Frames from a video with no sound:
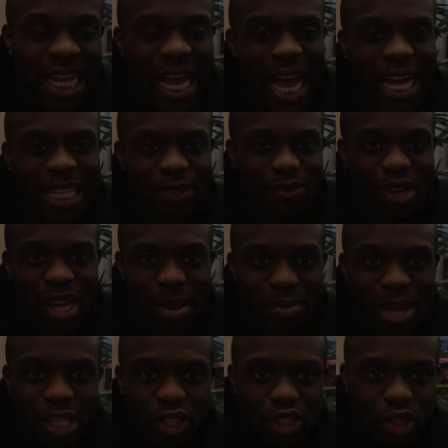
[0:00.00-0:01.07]
I
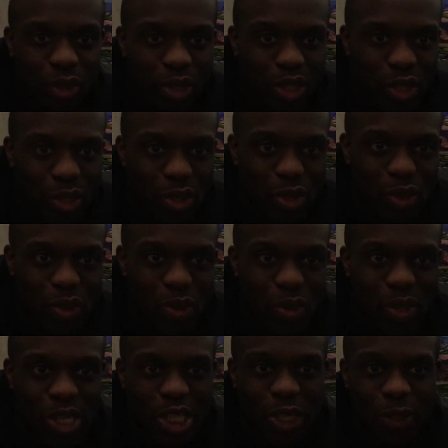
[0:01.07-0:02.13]
recommend you to,
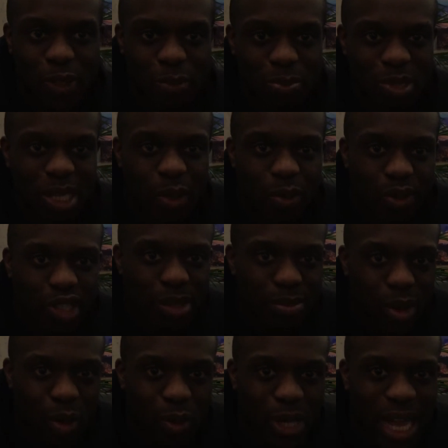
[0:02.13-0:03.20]
you know, speak with
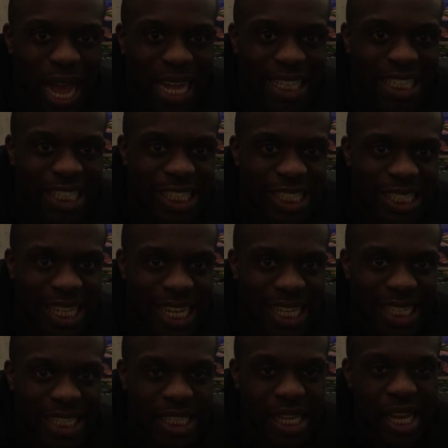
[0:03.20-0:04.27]
Simone and
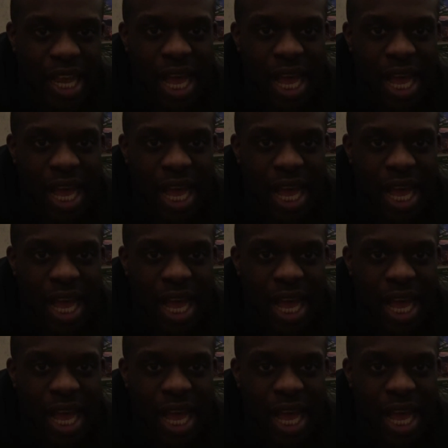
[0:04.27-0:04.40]
GTeX.